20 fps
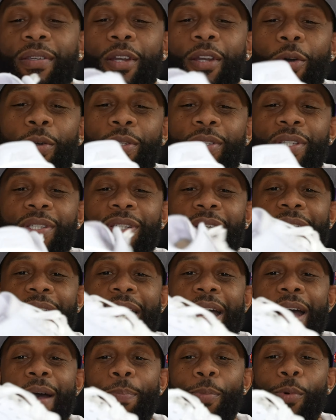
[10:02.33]
You know, is this a
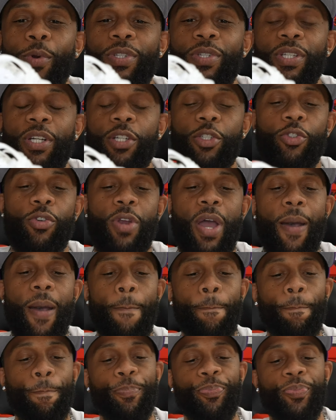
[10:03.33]
cop or is it a
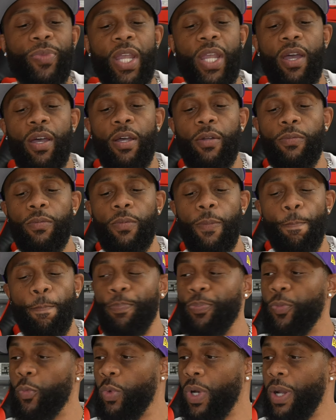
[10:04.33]
drop? Now,
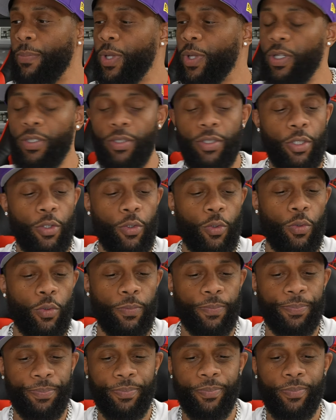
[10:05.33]
what I'm gonna
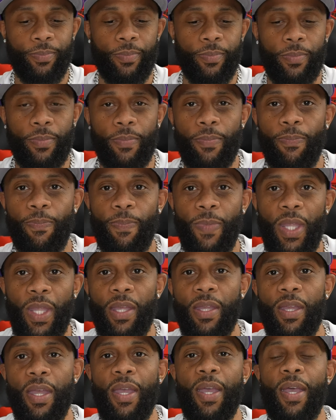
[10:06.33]
do,
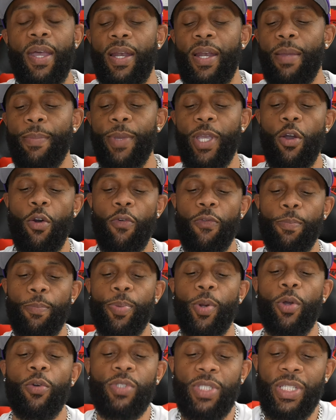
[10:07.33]
let me go over
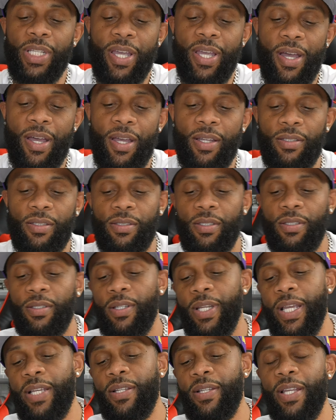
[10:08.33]
pros and cons.
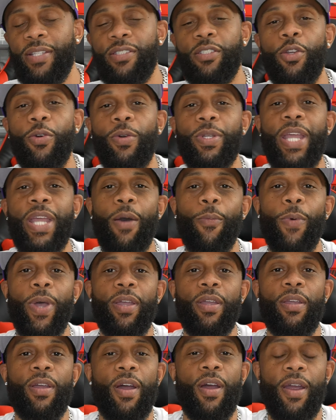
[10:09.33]
Let's, let's do it that
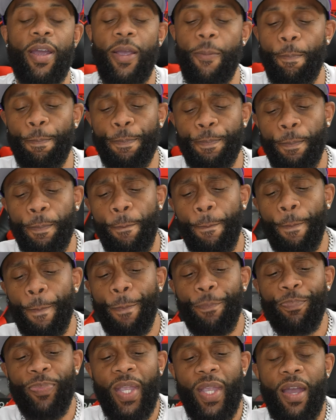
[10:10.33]
way, all right?
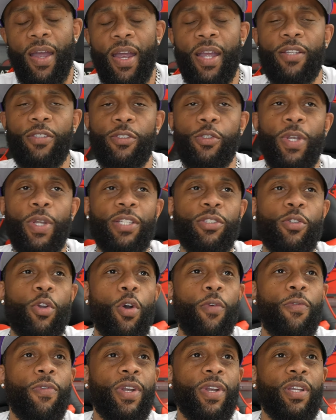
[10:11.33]
All right, so let's
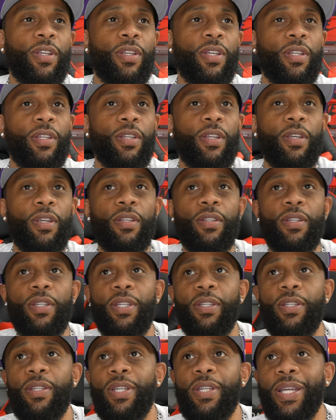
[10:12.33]
go over the, the,
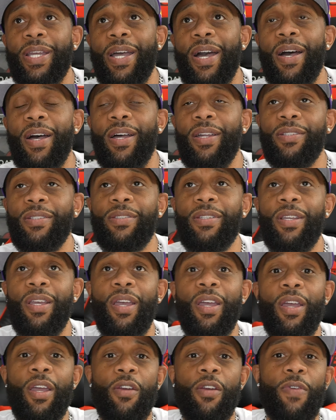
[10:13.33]
the cons,
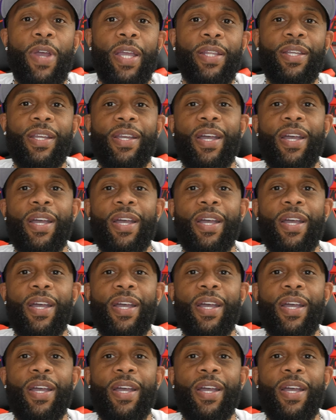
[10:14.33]
right?